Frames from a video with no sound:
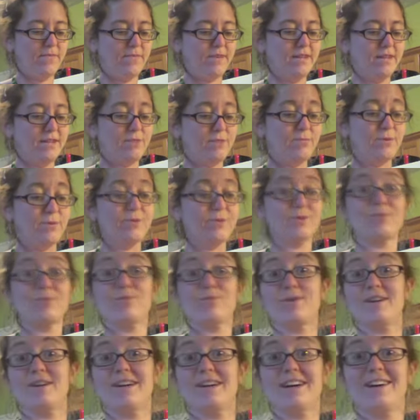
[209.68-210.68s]
Espresso
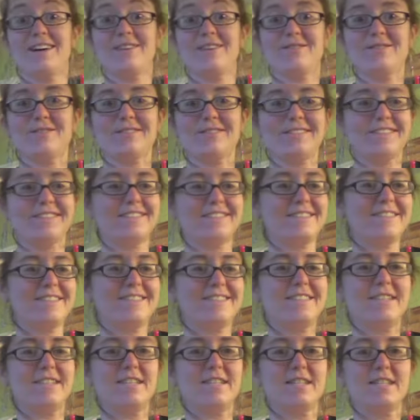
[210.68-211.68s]
Royale still
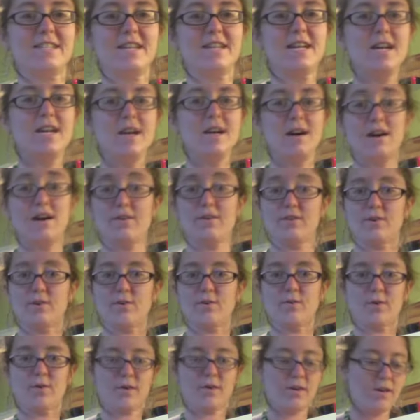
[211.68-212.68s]
existed on the
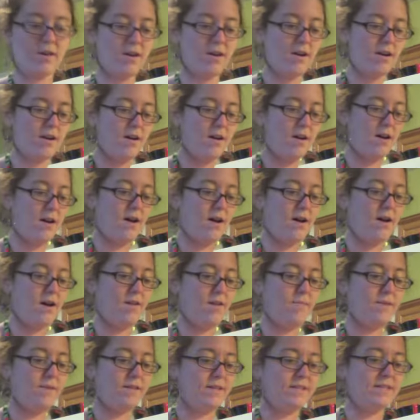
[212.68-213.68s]
corner.
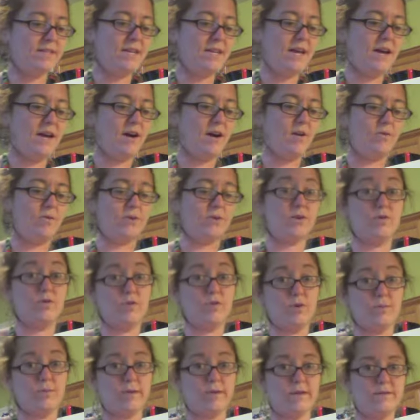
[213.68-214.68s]
It's now
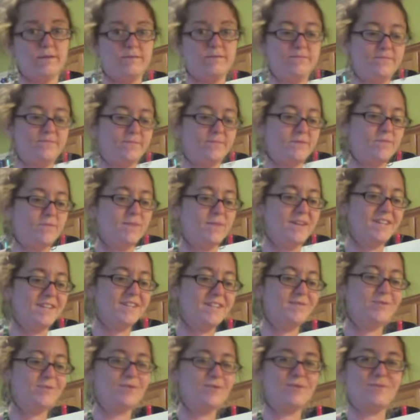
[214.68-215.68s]
Qdoba, but it
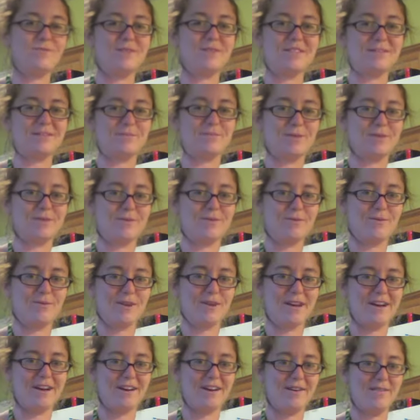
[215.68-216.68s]
used to be Espresso
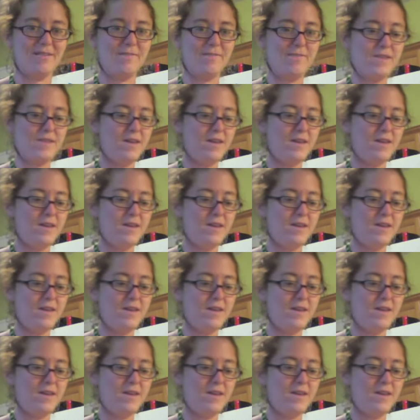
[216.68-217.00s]
Royale.